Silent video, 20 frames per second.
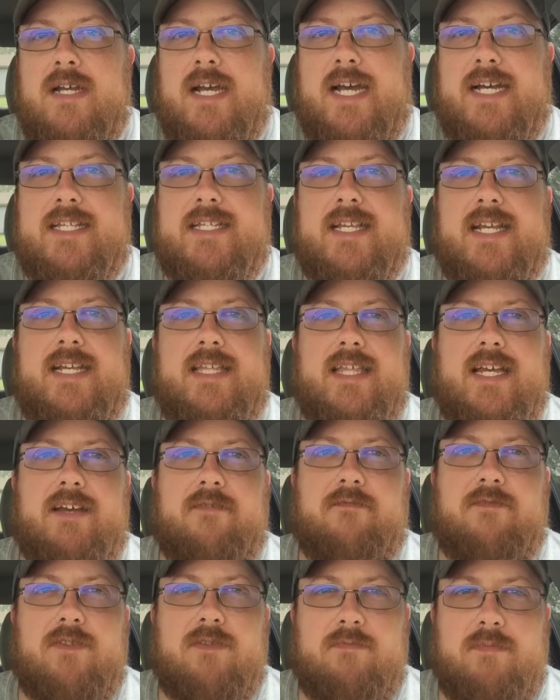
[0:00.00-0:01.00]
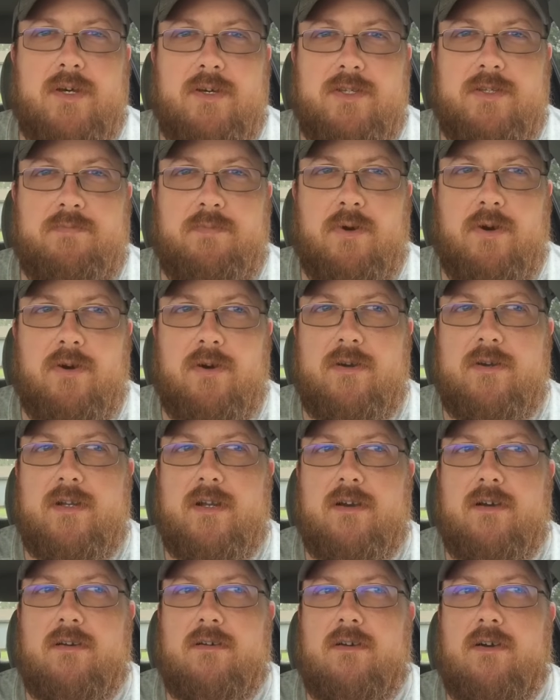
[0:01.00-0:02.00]
I say that for the most part,
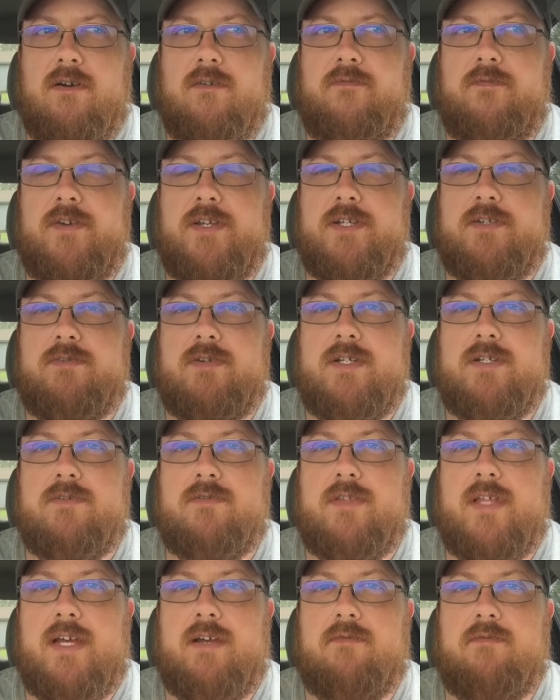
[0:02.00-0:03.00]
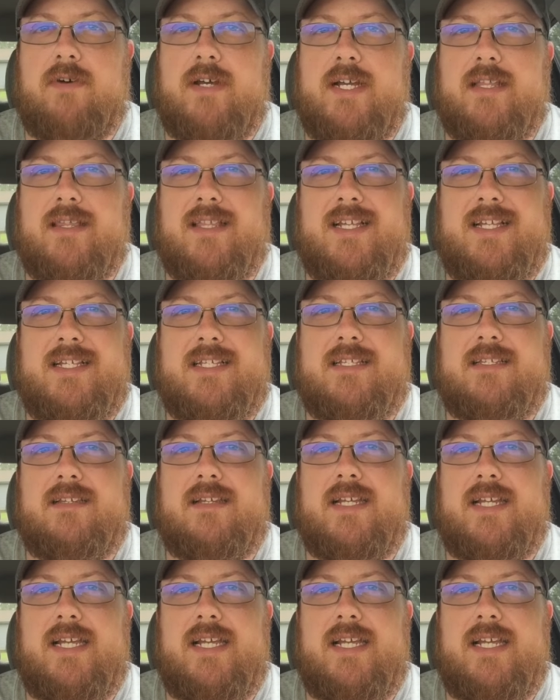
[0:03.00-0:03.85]
our fisheries are that way, at least